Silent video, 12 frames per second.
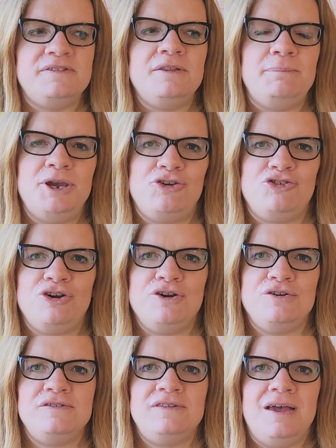the
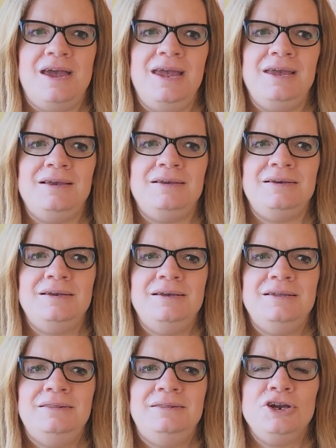pictures, like,
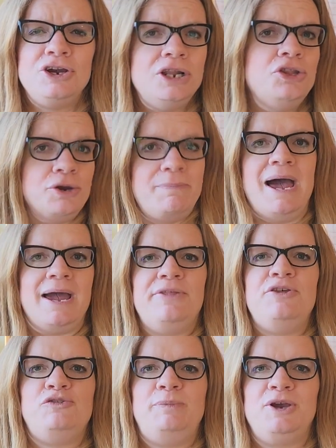they're going to look back at
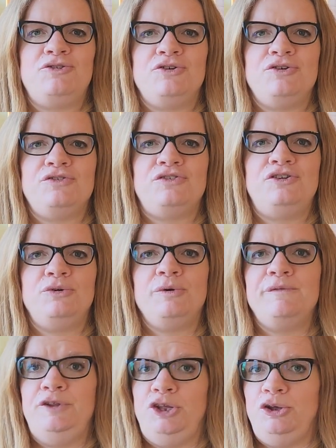those pictures to
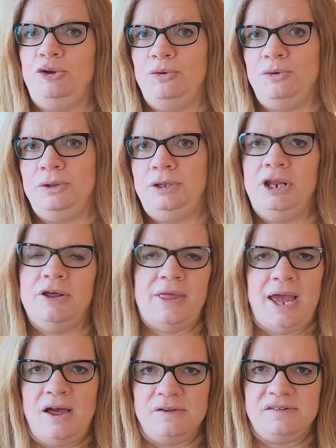review, the
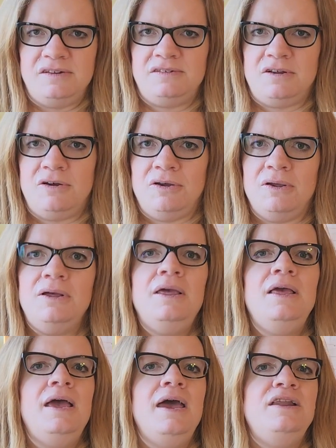house they saw.
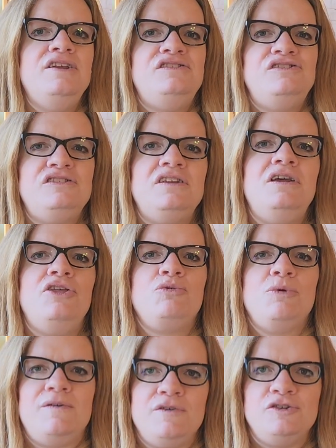And it's just another
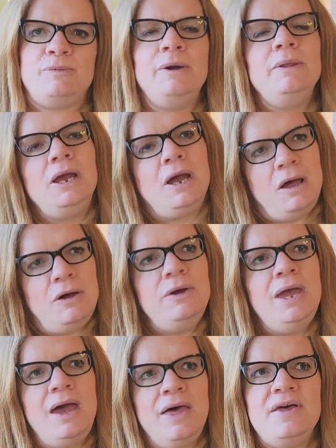reference point. Like, oh
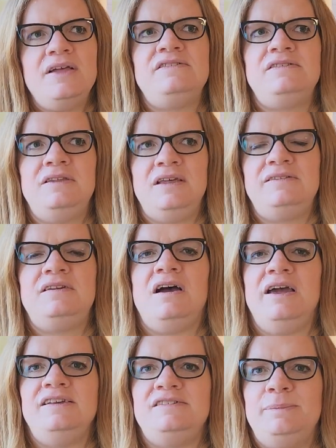yeah, that's
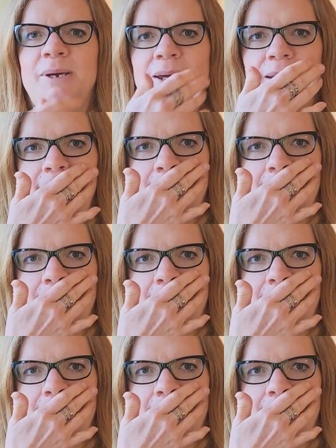nice. But